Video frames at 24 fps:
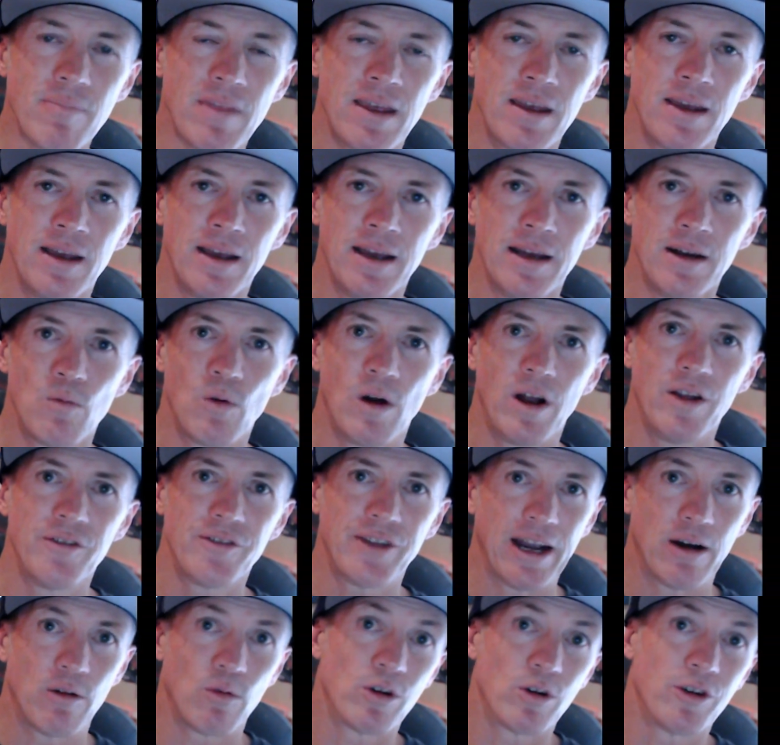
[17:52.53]
one day I
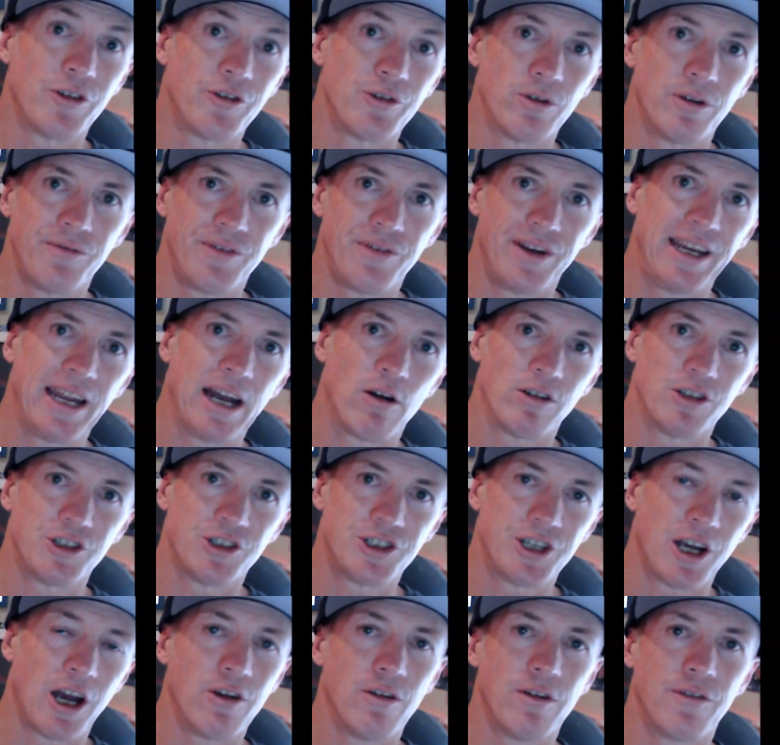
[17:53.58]
want to do a video and show
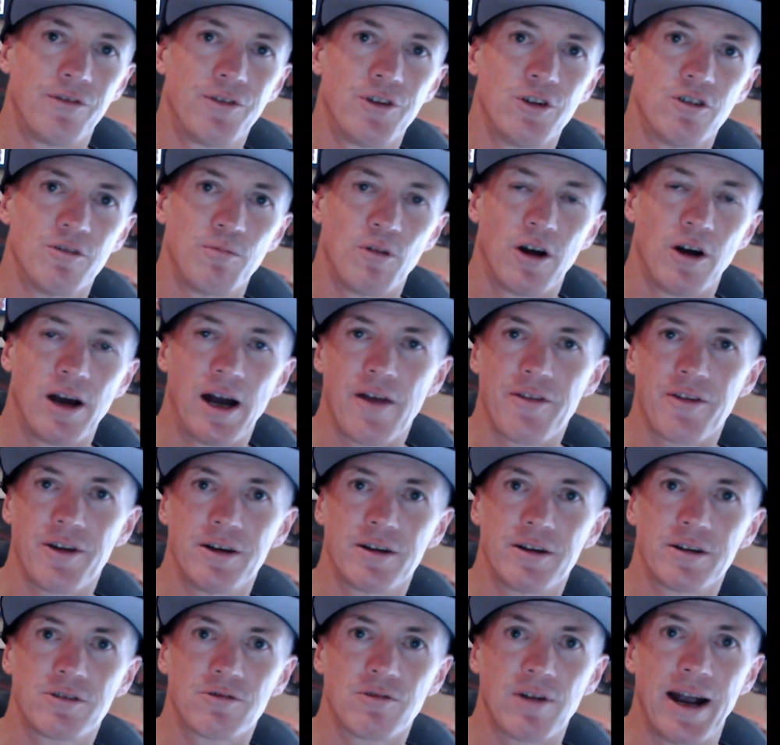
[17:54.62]
you a few of my other
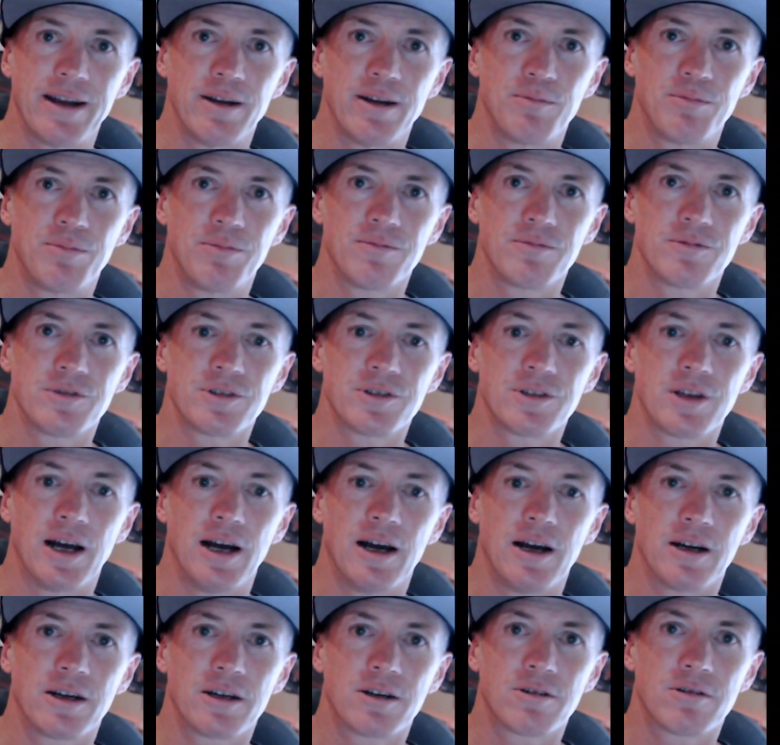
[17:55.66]

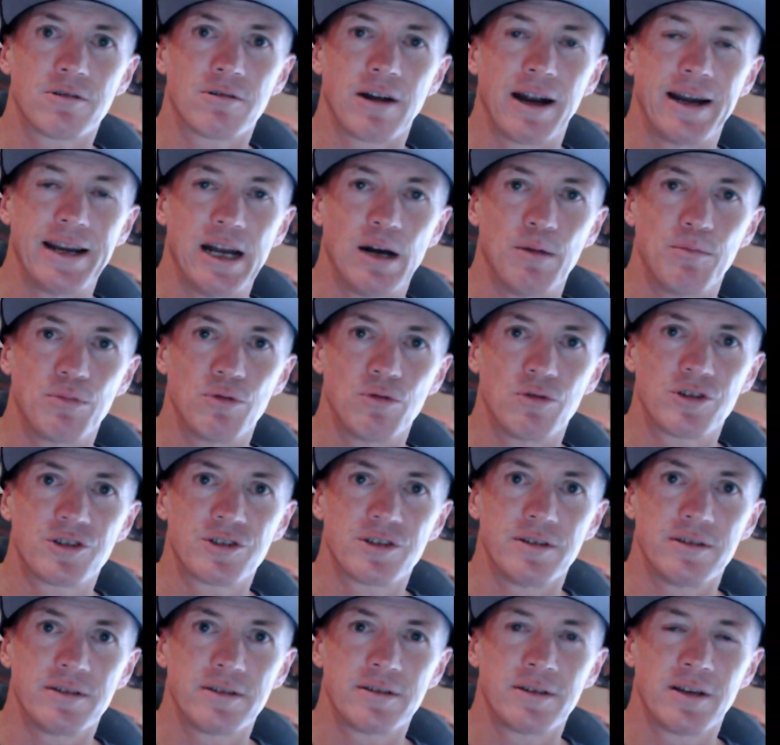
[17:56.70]
Greydown books
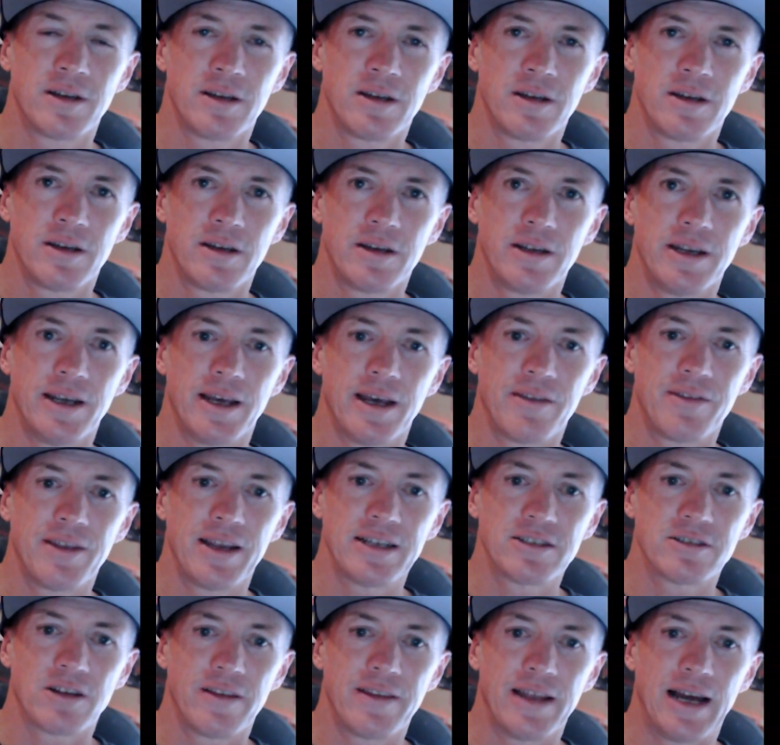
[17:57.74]
and things
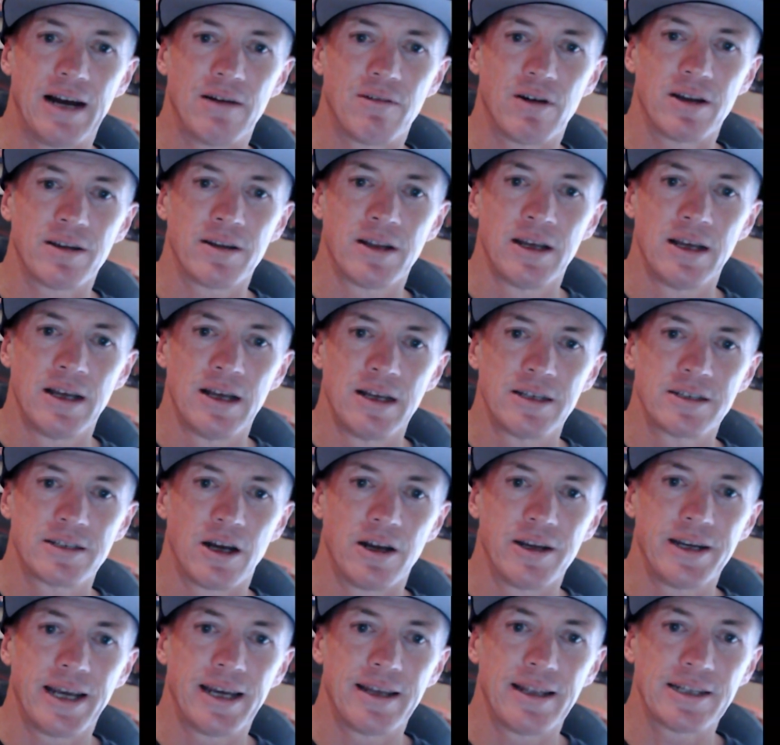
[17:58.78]
like that one. So
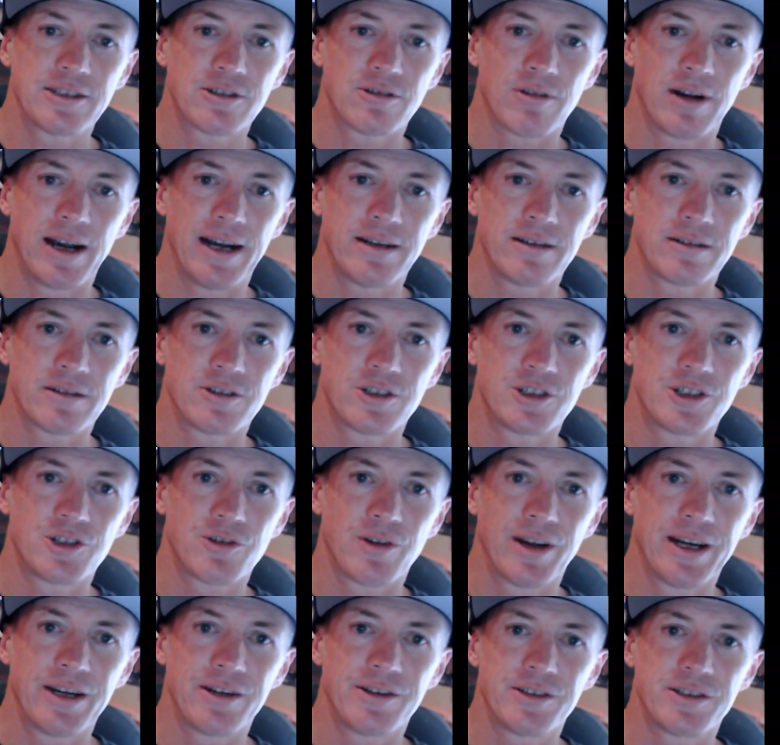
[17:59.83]
yeah, that's great. Shriek
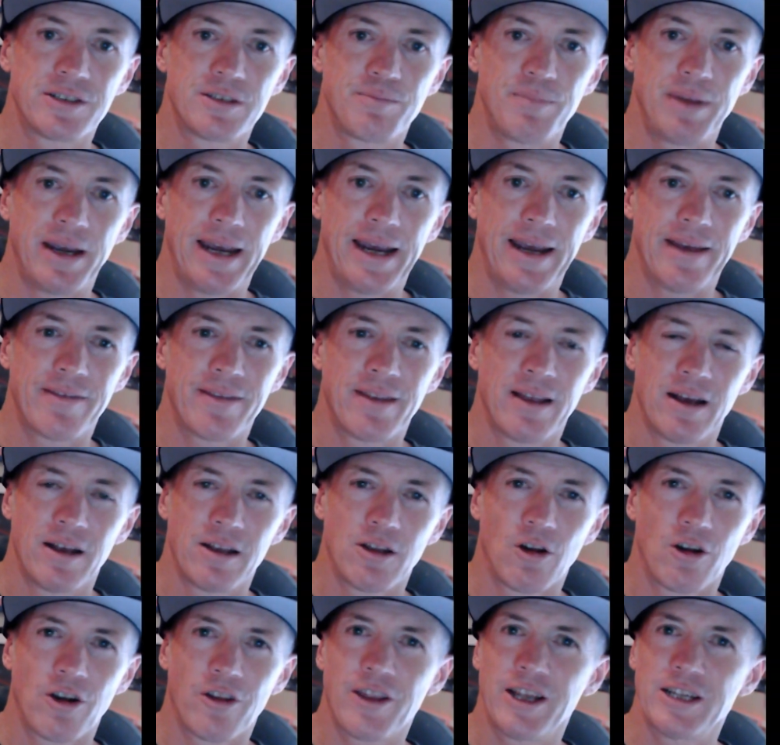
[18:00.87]
of Despair. A lot
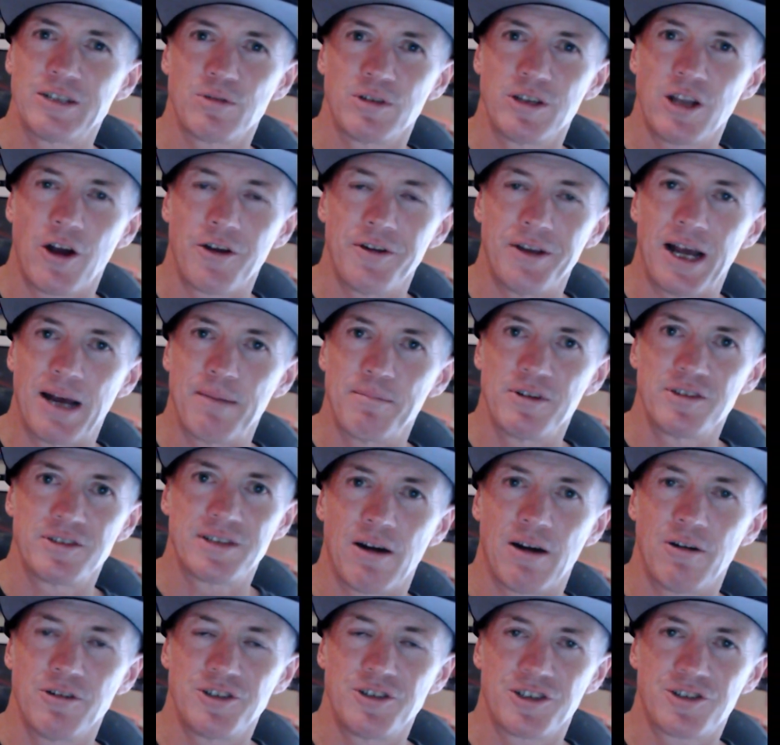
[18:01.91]
of these were no numbers. They were
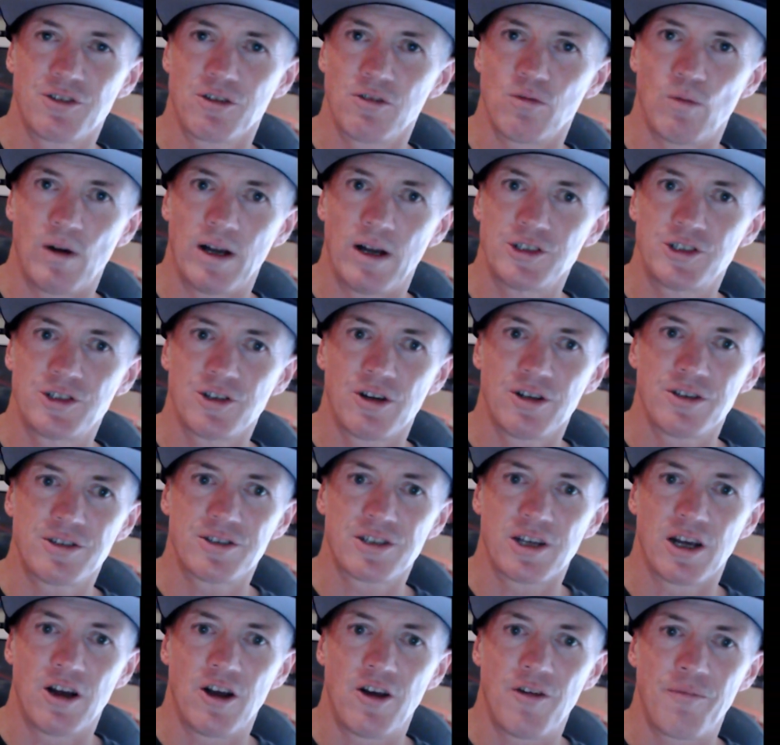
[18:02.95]
sort of one shots.
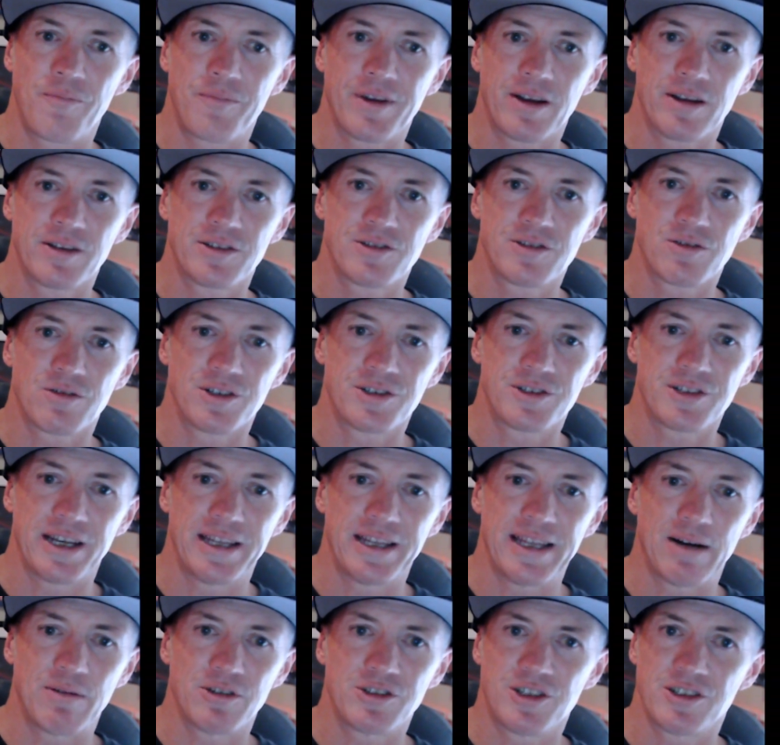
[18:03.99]
So you can sort of see that
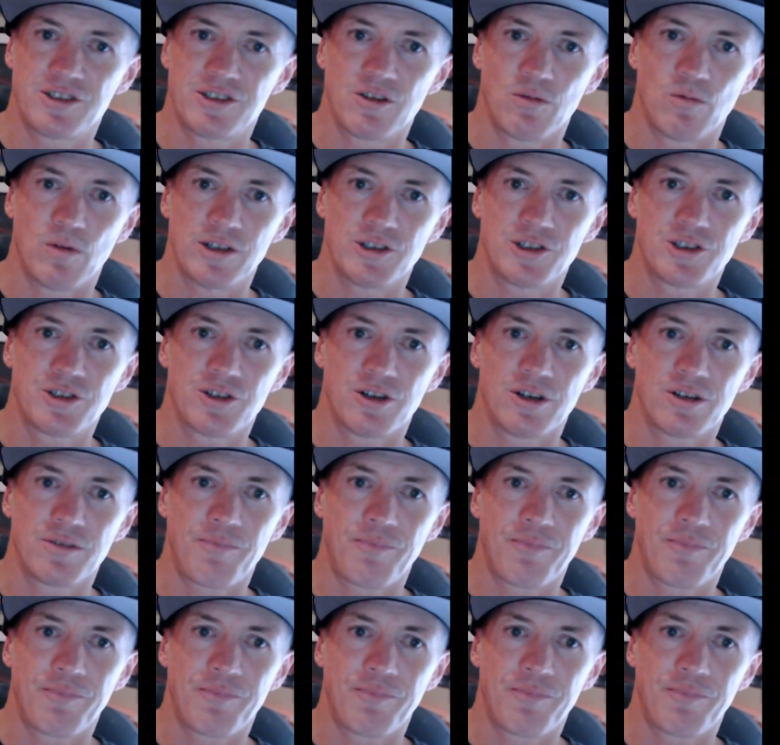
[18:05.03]
one's just a one shot.